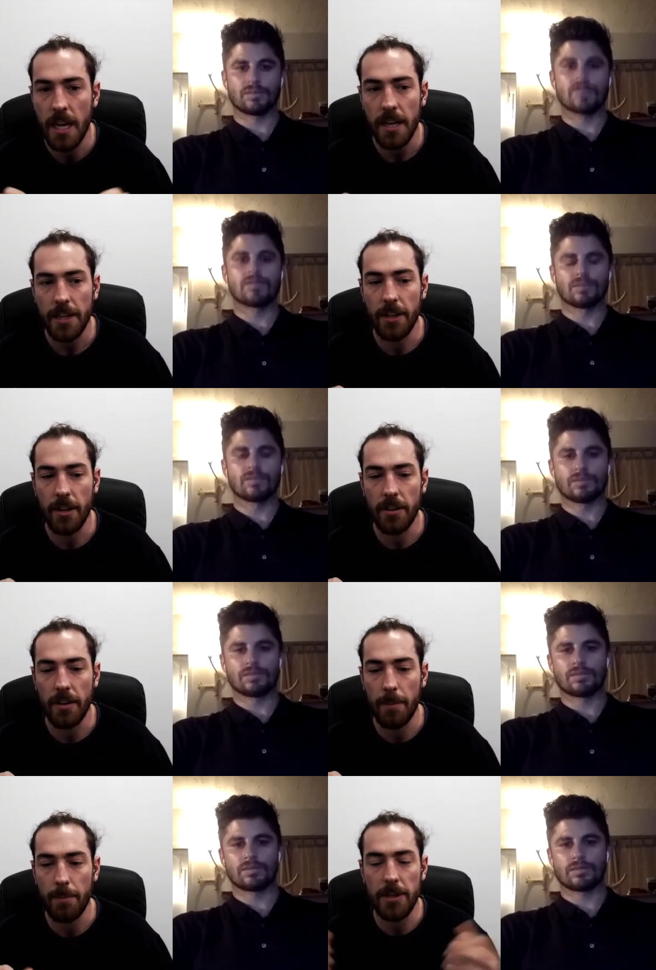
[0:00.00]
Speaker 1: you know
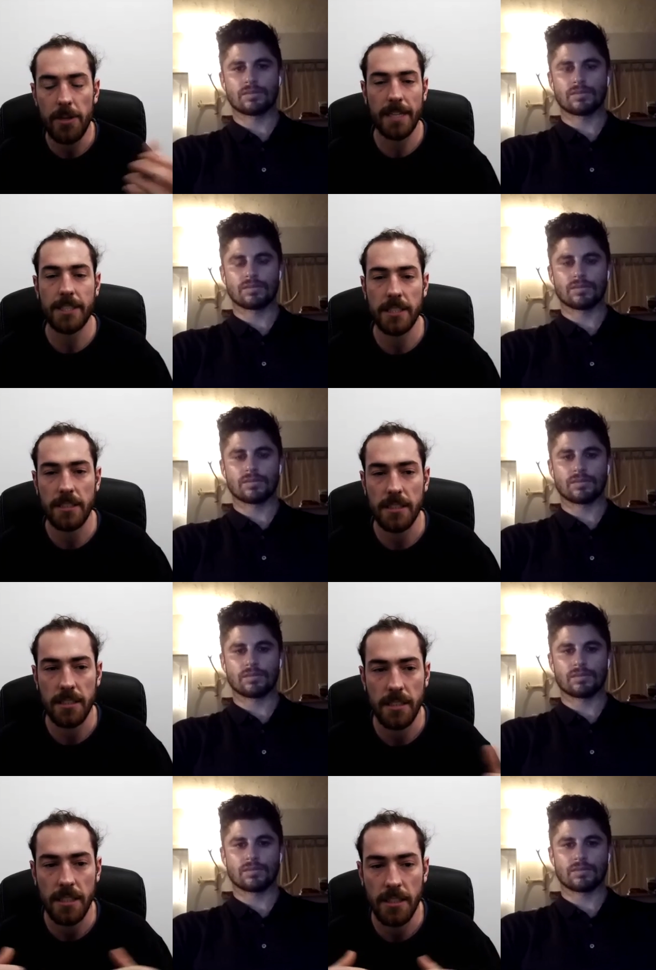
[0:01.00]
but you mentioned this
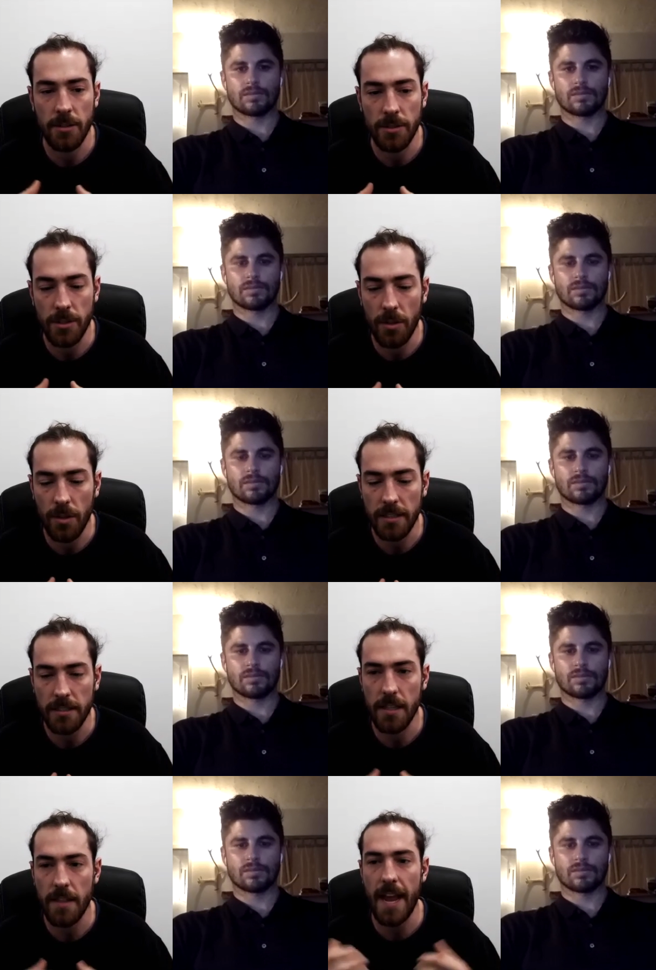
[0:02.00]
in in your talk it's
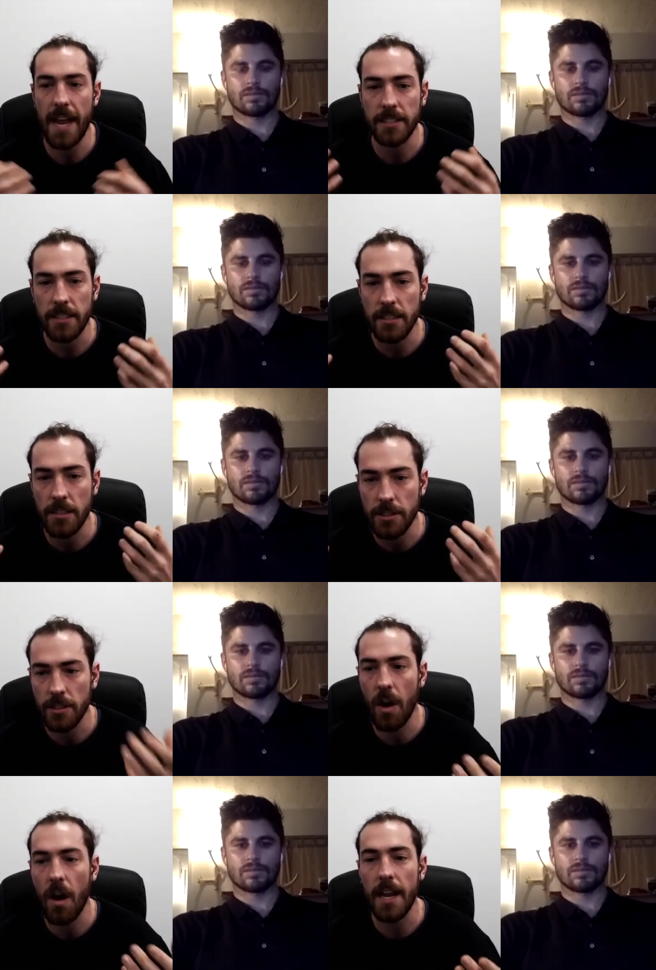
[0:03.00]
they are just
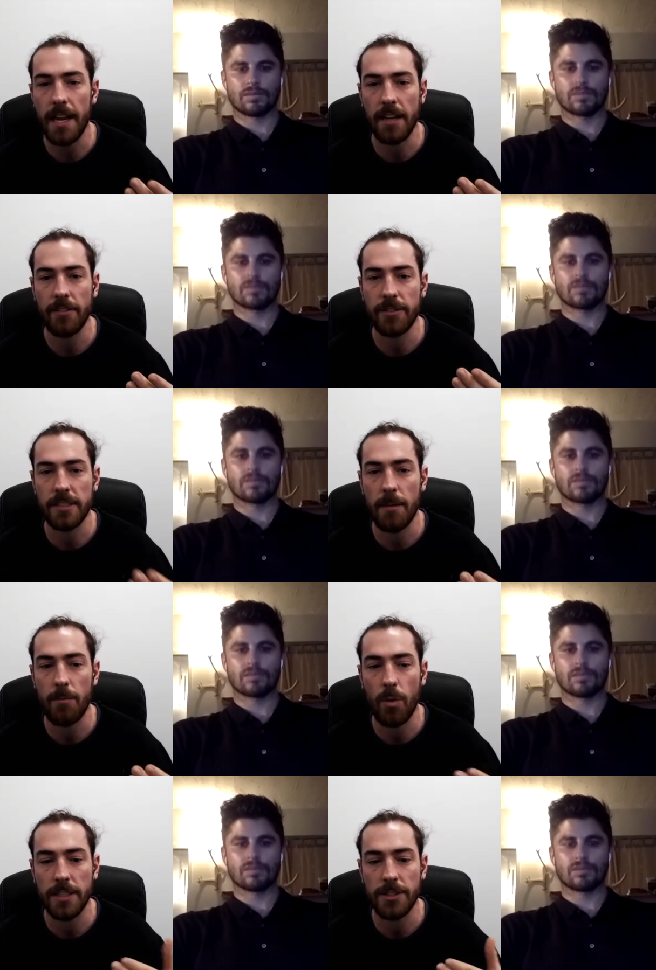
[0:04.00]
dying for
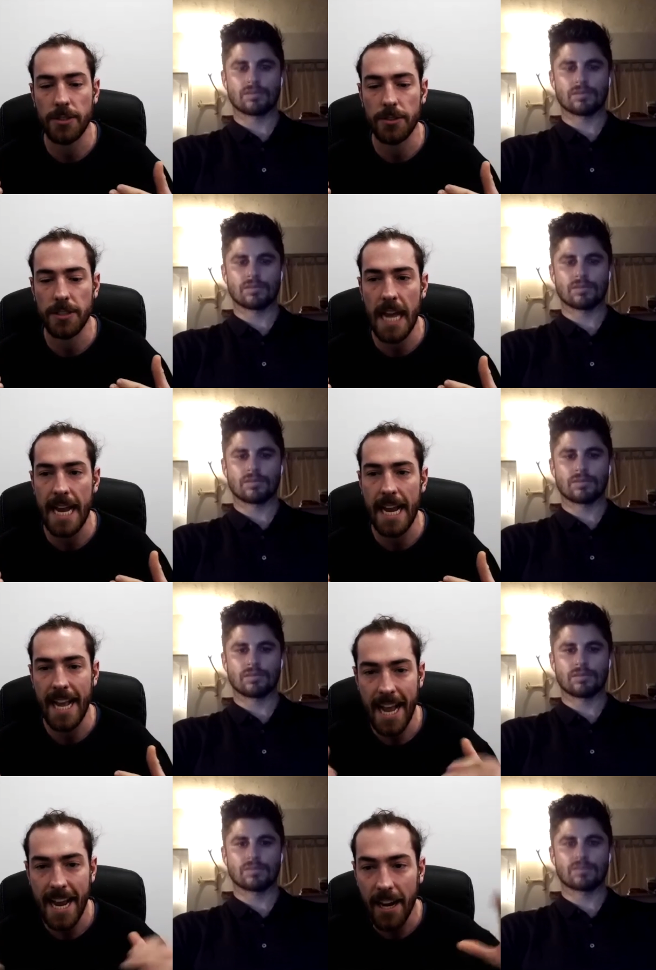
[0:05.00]
someone to say
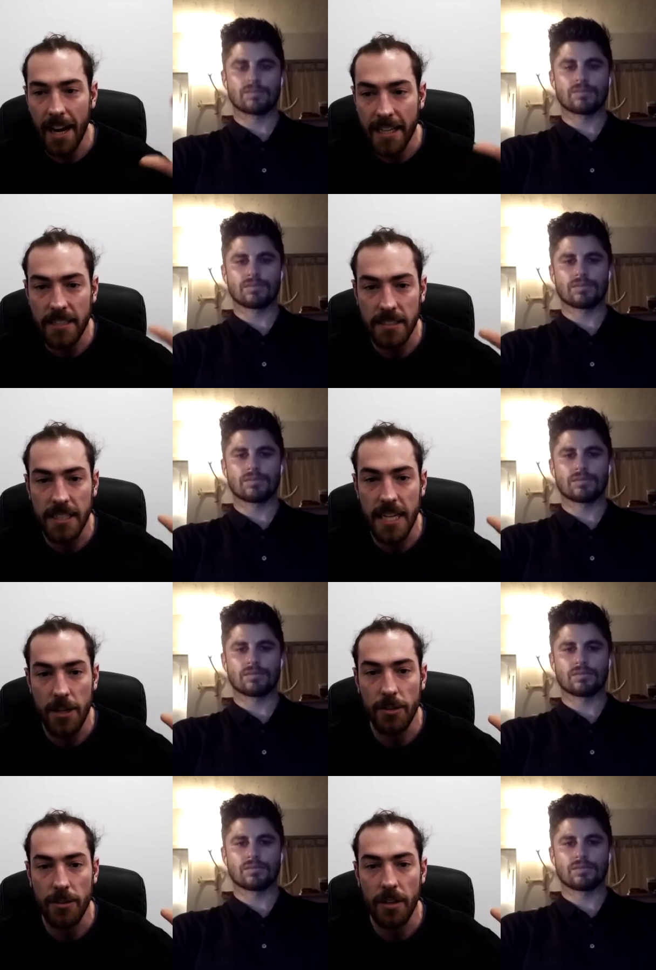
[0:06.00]
hey i can see
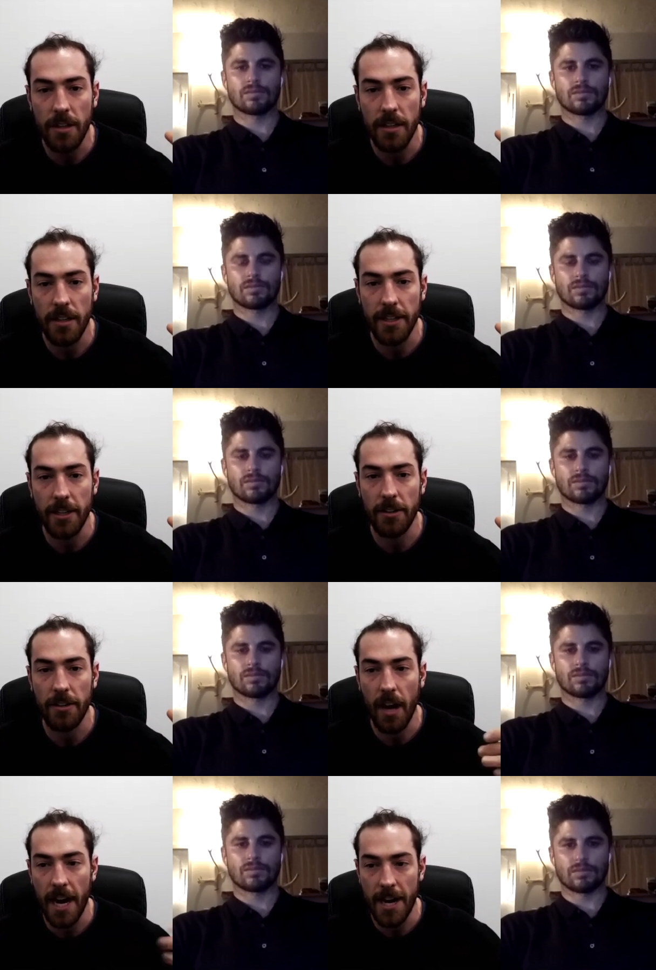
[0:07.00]
you you know
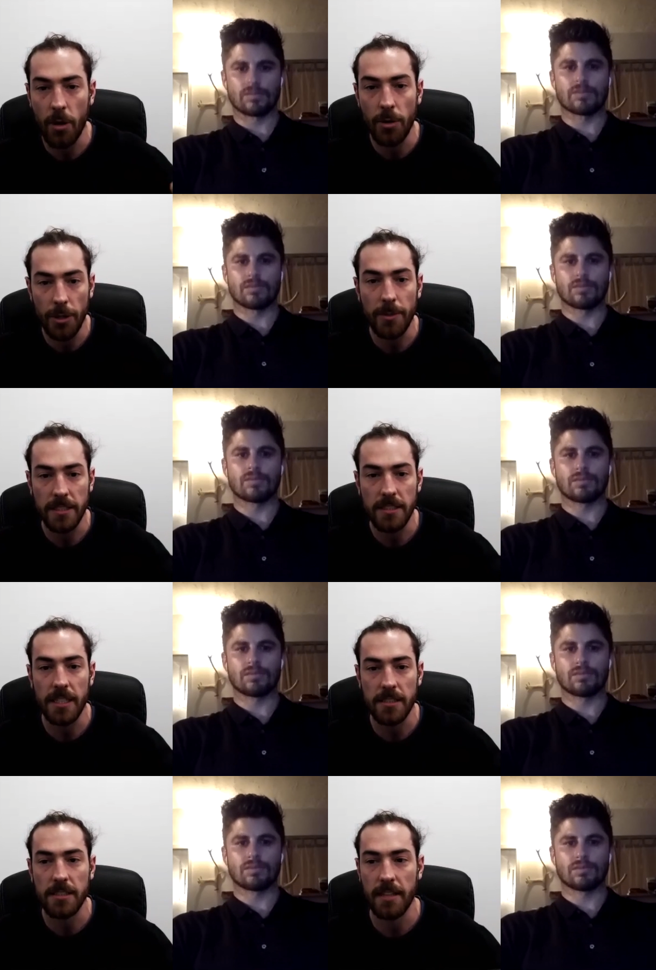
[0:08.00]
i know mm-hmm. you
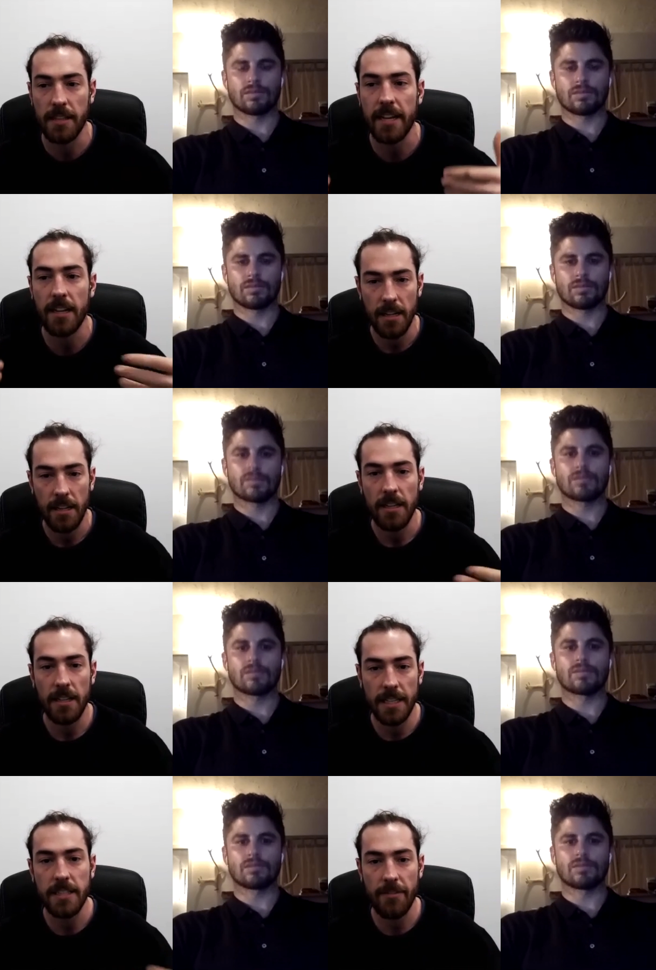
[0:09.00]
exist like
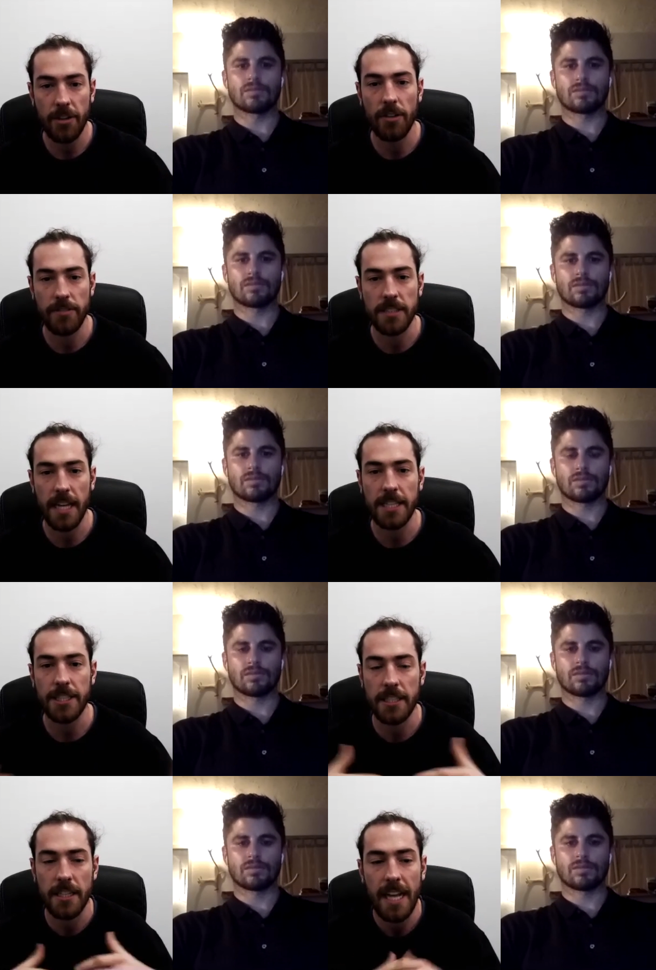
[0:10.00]
let's have a
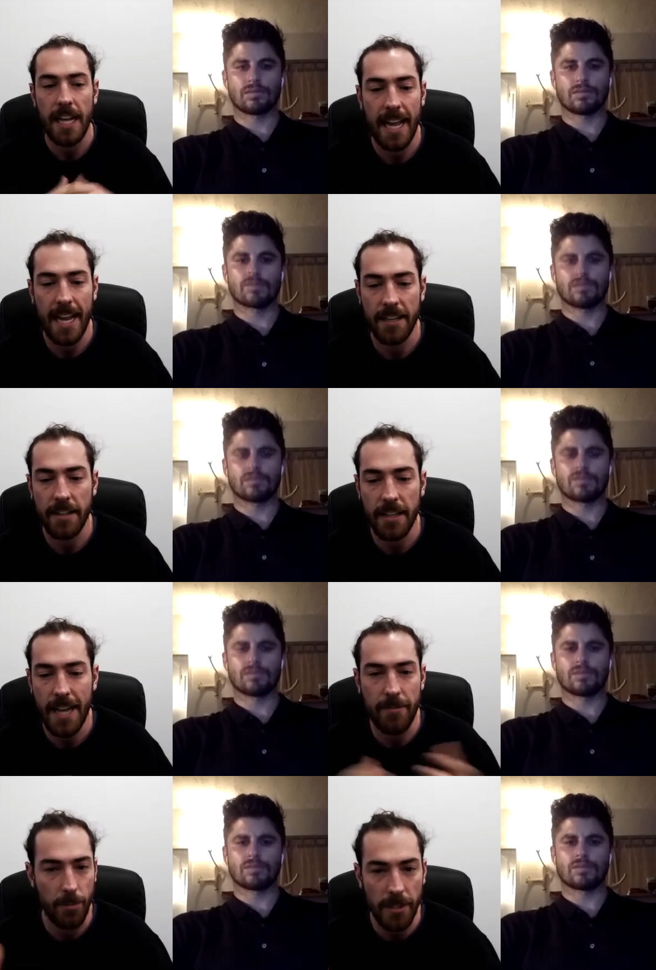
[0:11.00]
conversation. And
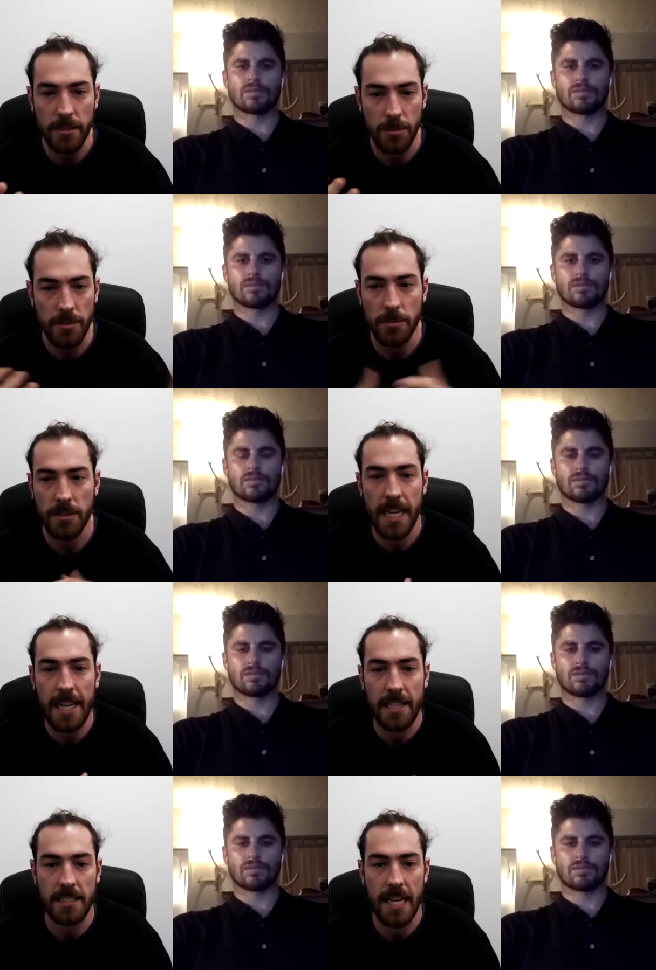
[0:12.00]
Kevin Briggs was, was saying the exact